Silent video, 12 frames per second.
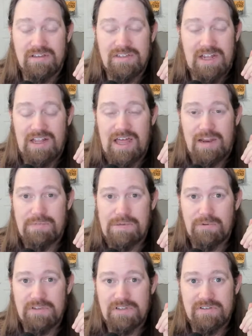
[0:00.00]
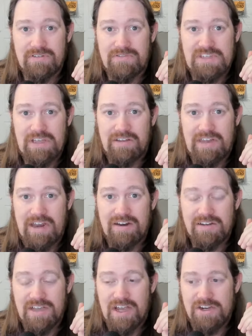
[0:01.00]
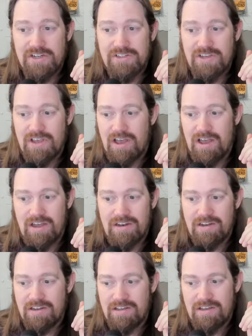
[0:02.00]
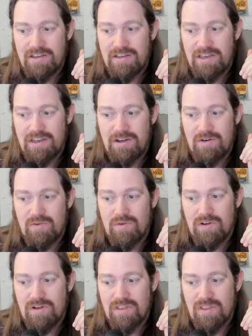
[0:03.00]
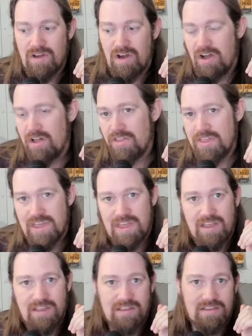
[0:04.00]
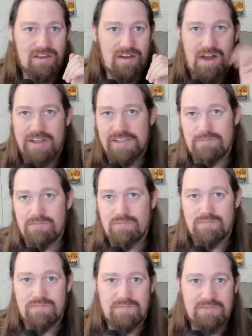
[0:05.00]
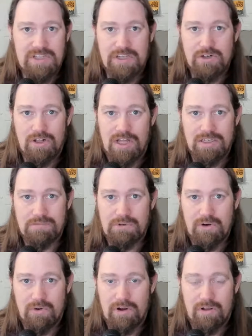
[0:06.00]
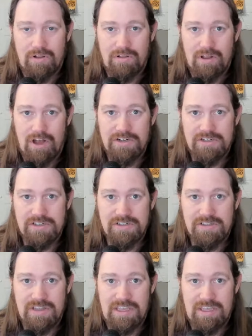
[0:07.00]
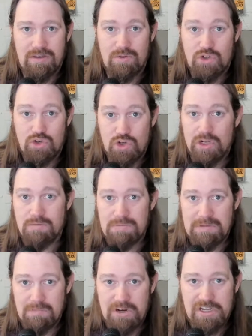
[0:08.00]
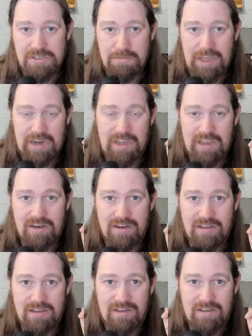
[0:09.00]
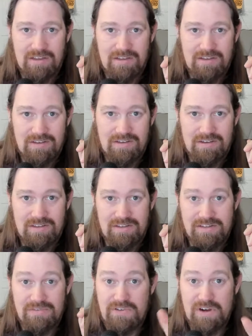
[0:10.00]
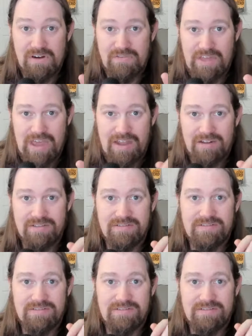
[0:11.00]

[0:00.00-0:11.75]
There's not a lot of people facilitating discussions on, you know, all the awesome digital entrepreneurial launches that you shouldn't be participating in. There's a fear of that.